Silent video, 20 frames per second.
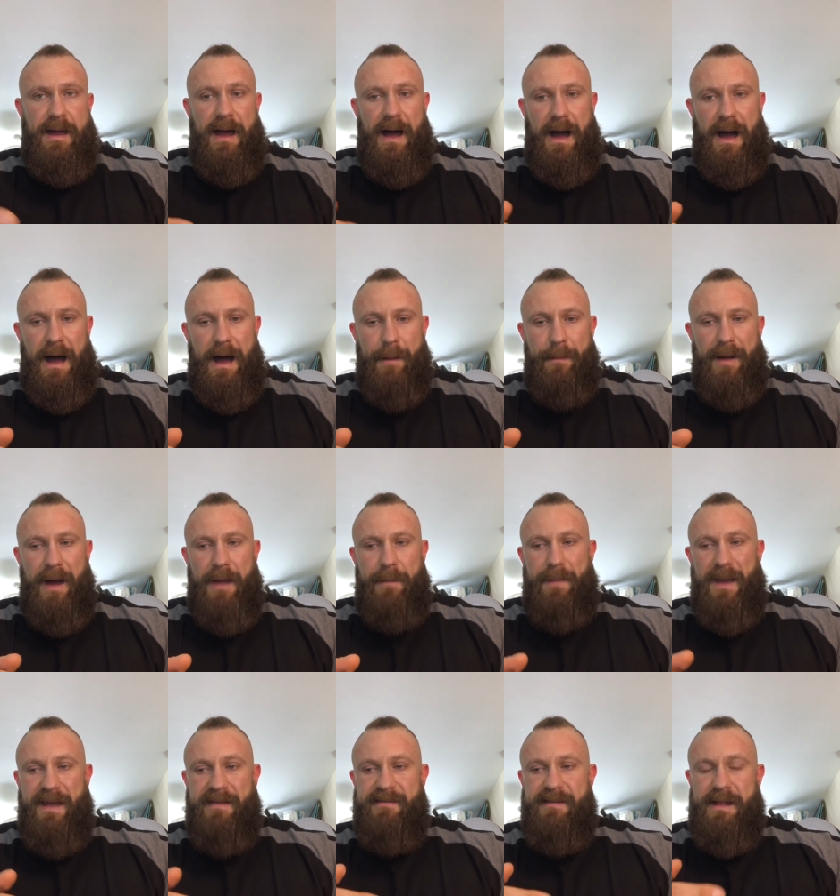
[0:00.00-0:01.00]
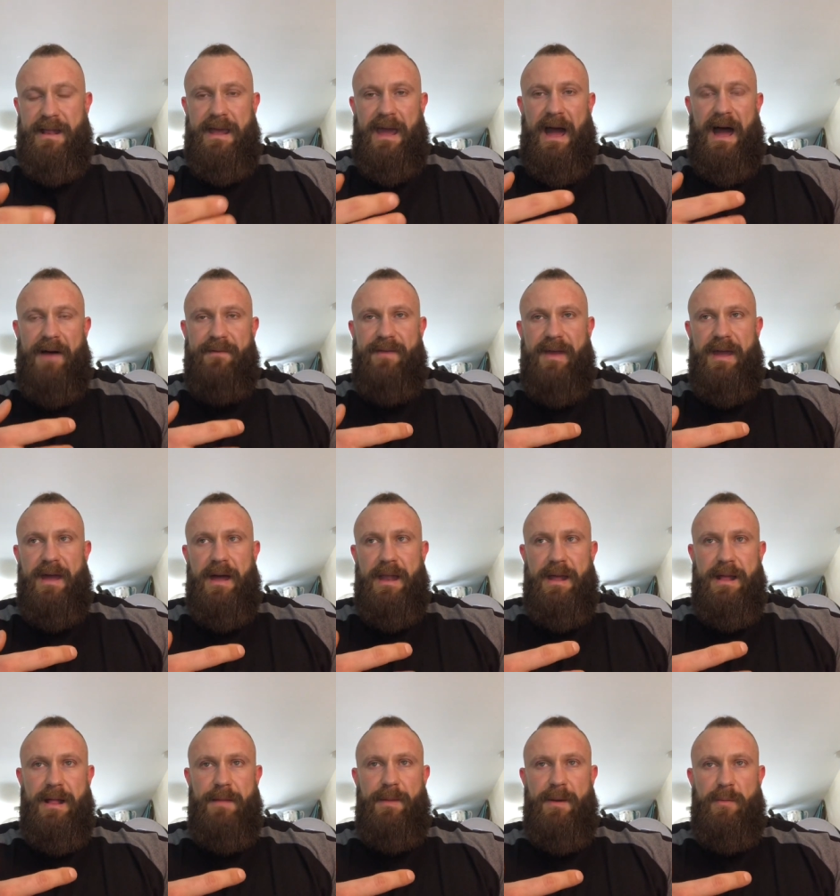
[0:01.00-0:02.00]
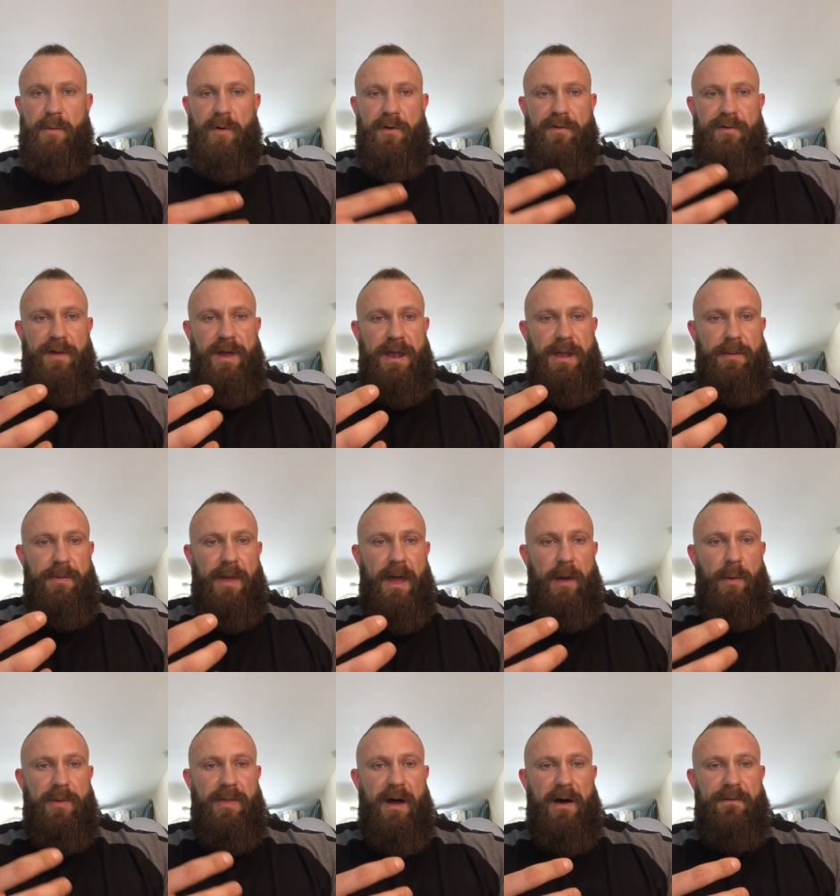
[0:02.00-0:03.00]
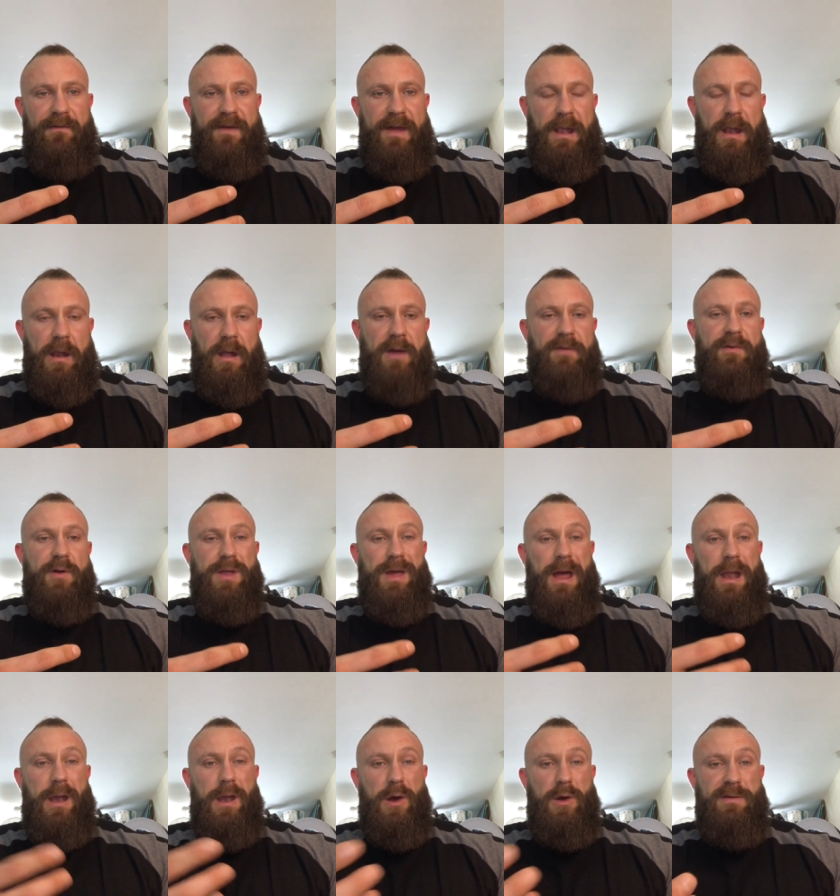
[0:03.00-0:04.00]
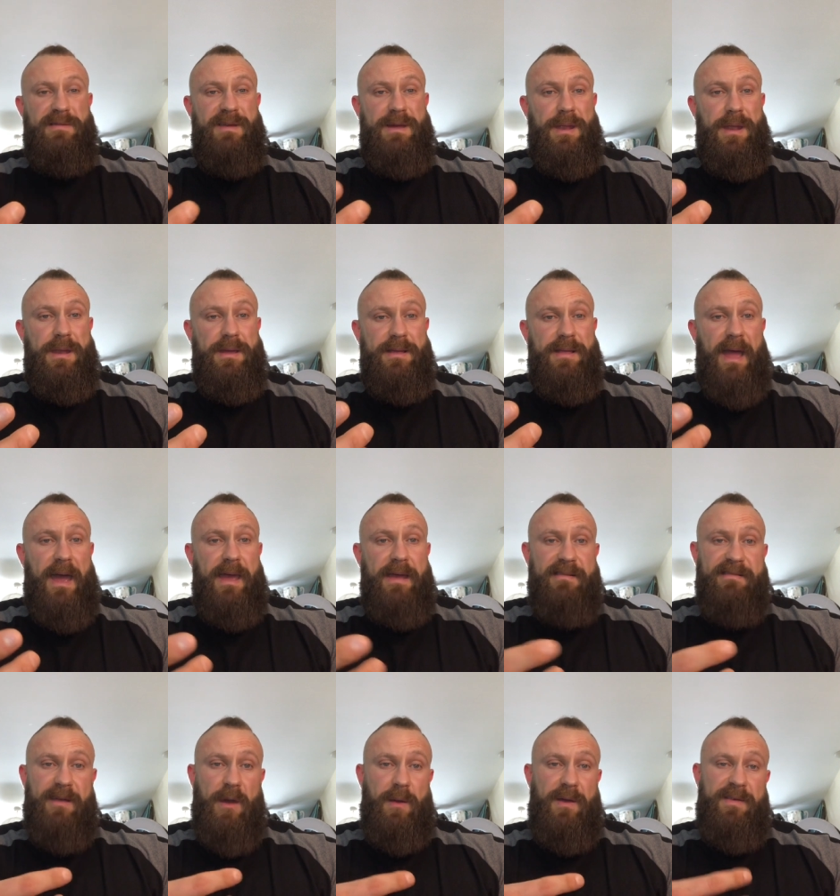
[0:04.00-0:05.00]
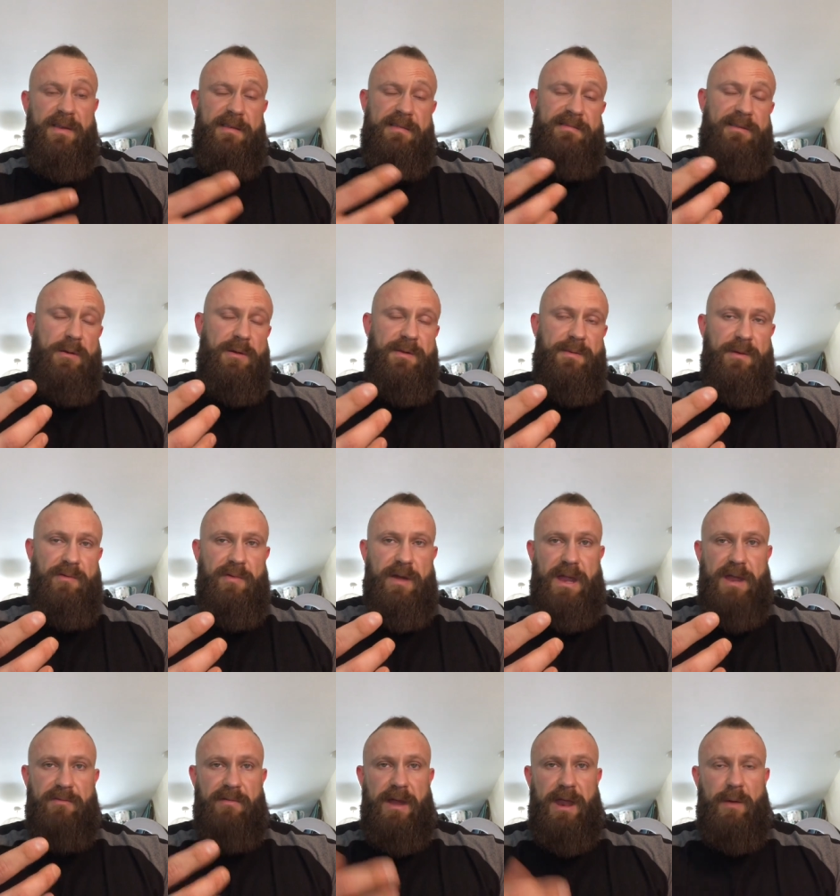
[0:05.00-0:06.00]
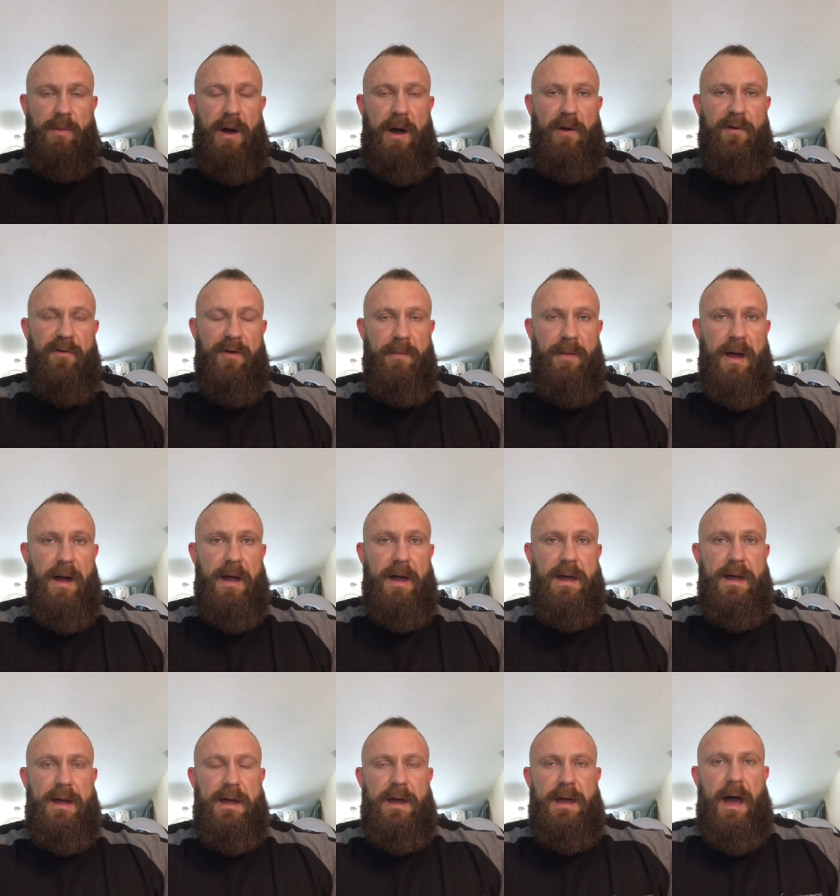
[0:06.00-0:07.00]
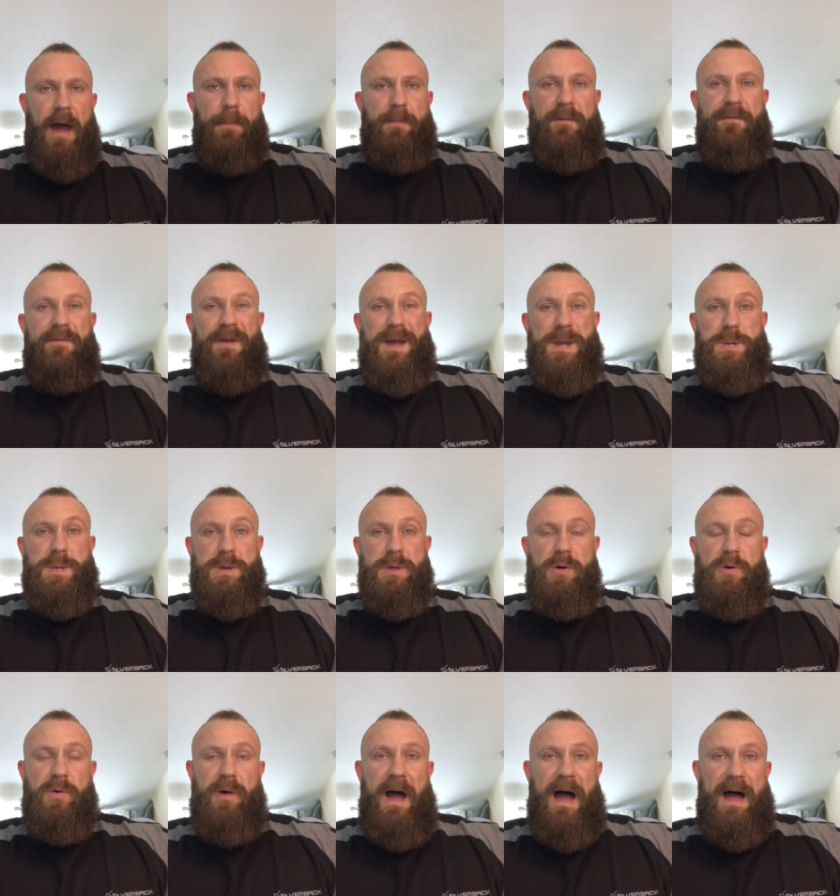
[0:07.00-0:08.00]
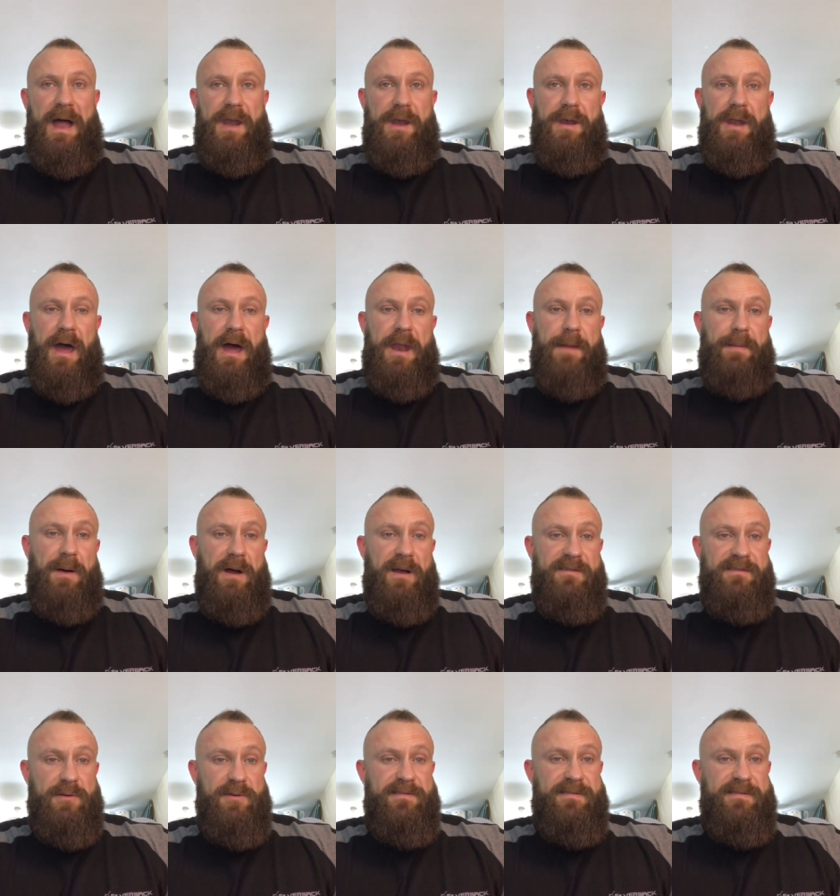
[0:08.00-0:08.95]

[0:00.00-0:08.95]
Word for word: um, and basically having a little bit more freedom there without feeling like I've got to get loads in in a day. So it, it suits me really, really well from a, a professional and, and a personal